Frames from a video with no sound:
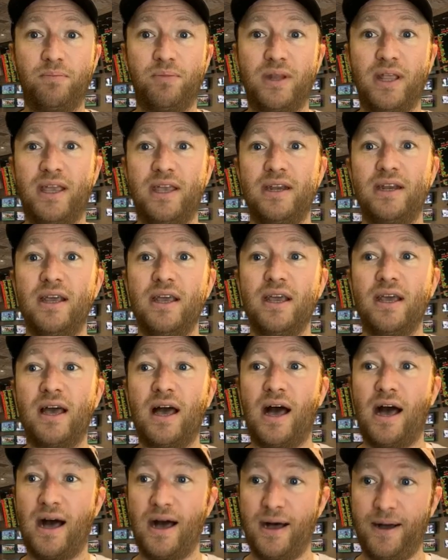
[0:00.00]
plate.
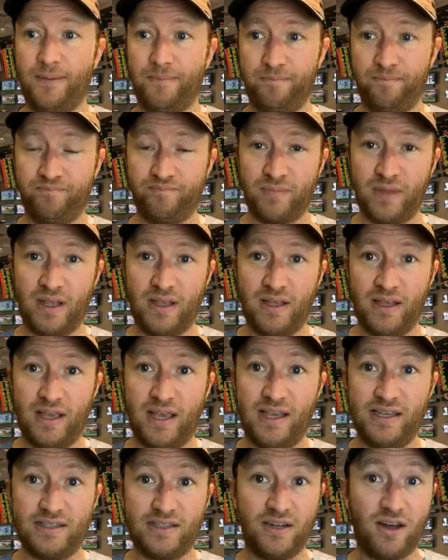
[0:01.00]

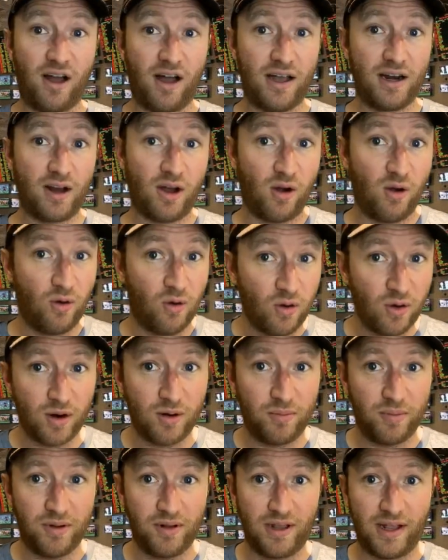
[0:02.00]
He's not a
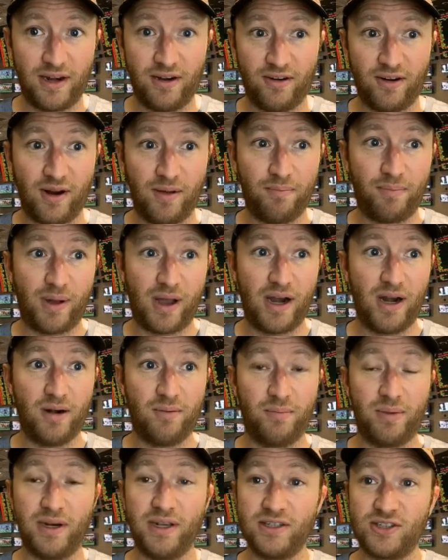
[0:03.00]
horrible under-umpire,
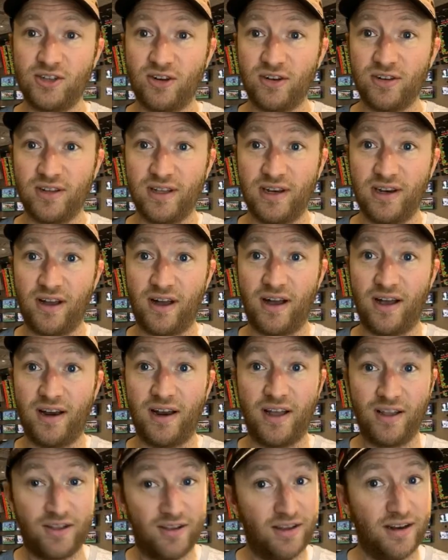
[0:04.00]
but he's certainly
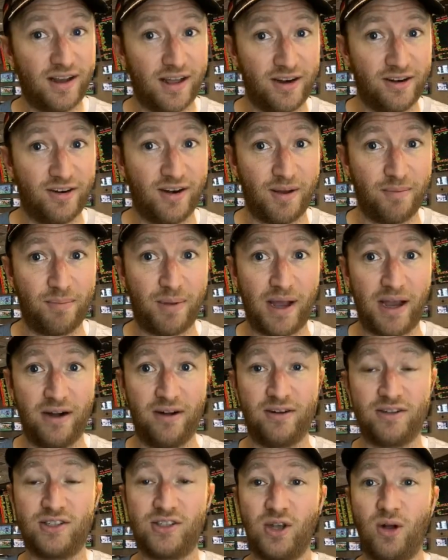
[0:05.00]
not a good
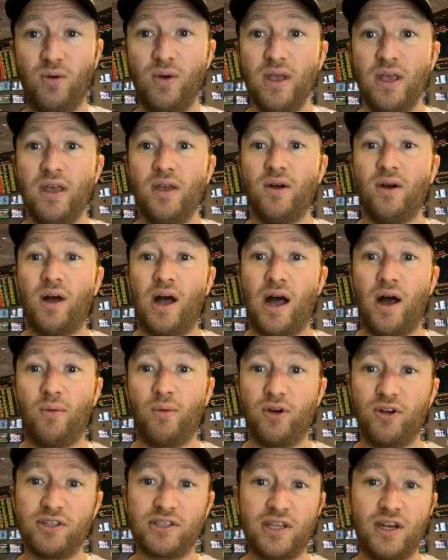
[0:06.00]
under-umpire. So
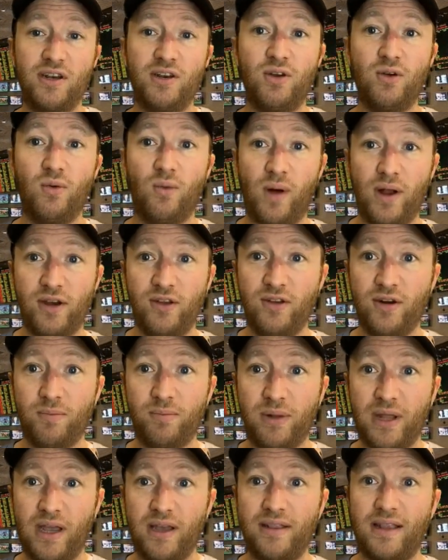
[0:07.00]
we're just going to do a one-unit
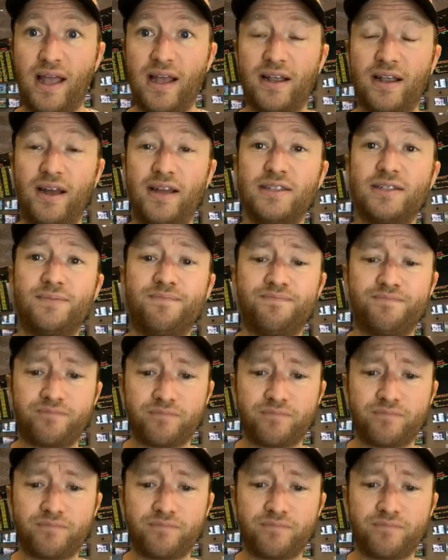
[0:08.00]
play on that, guys.